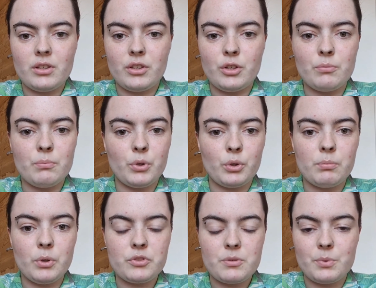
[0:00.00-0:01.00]
You can book
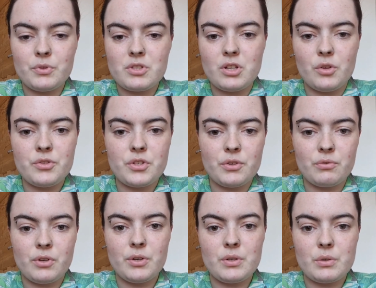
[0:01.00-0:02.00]
multiple slots in a
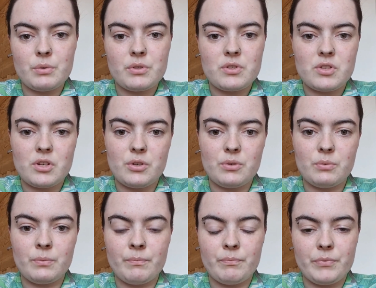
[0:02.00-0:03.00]
row, so
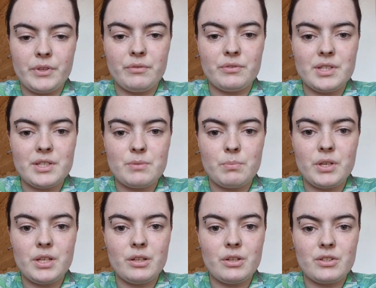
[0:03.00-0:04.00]
if needs be,
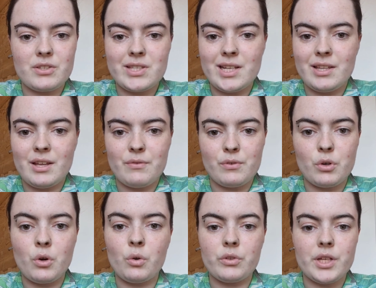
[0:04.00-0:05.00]
you can stay there for
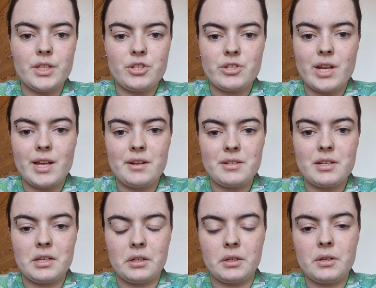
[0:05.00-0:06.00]
a whole day just
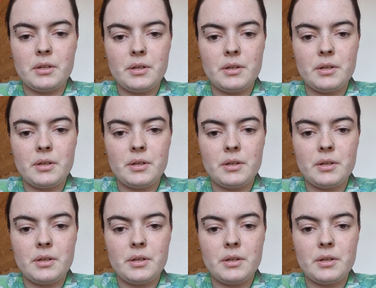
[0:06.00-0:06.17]
editing.